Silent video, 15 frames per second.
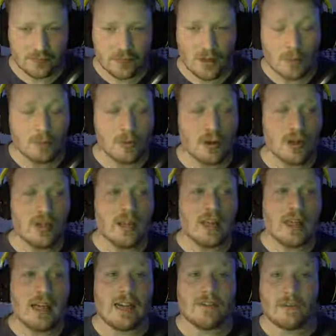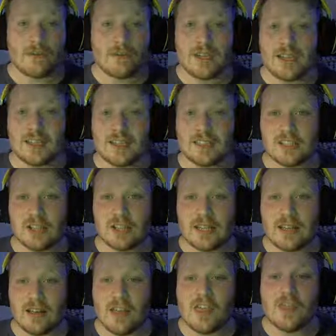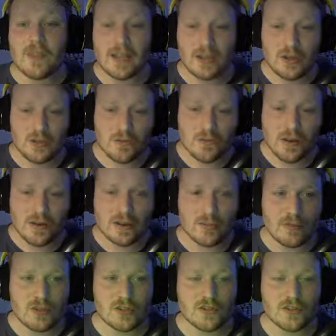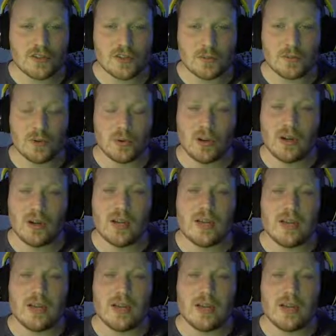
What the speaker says: But everyone that you can see on here, thank you very much for the support.